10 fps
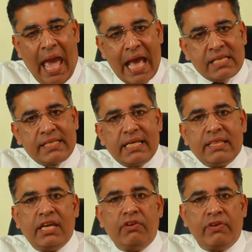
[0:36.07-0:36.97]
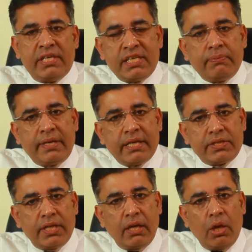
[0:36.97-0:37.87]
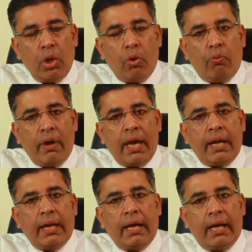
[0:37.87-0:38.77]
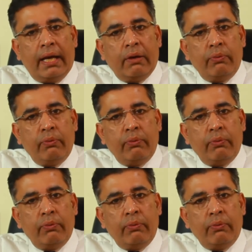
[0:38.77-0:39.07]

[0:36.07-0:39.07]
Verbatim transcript: as in the invasive testing where uh,